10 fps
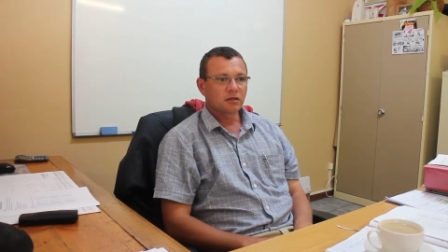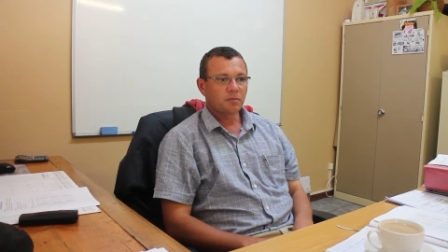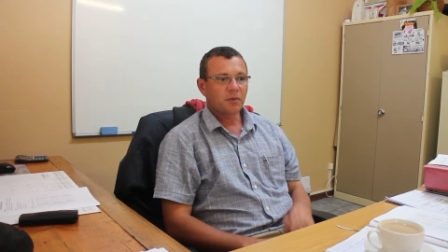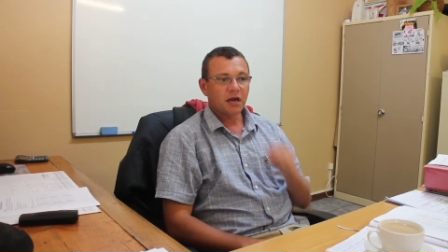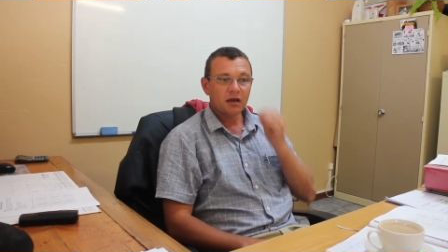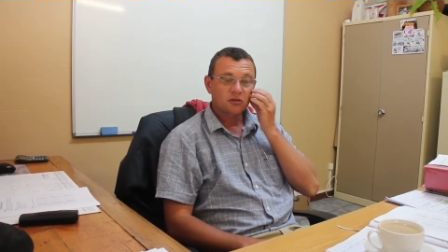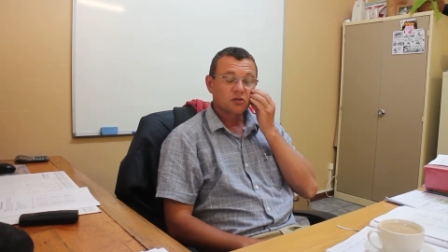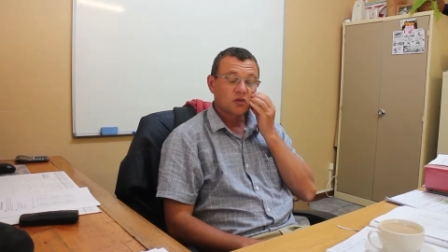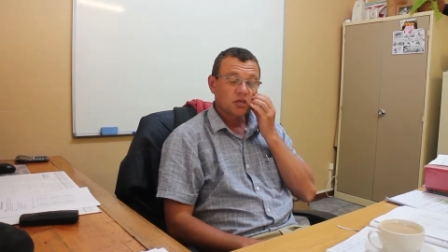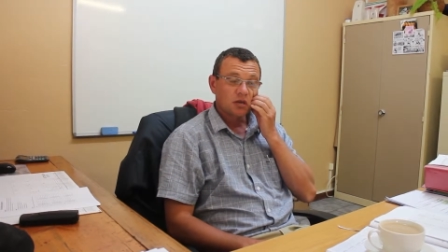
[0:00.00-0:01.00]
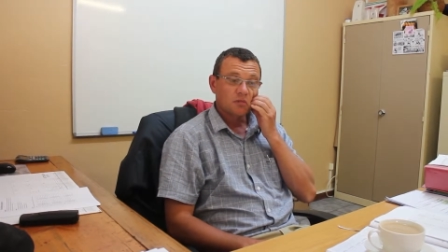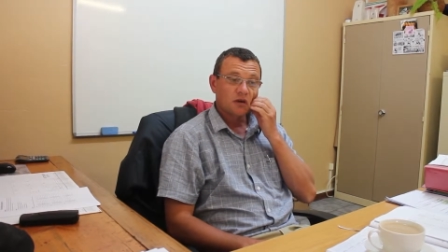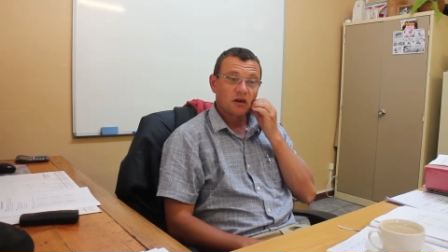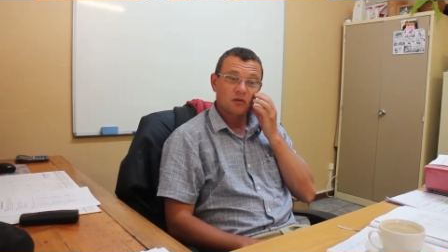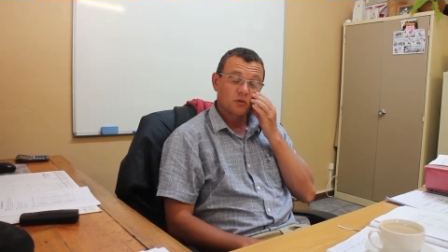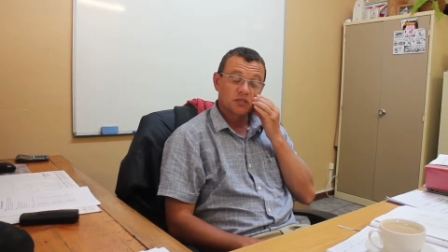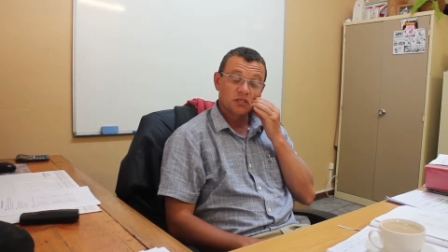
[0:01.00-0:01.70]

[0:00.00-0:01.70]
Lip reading: The packouts on the M9 was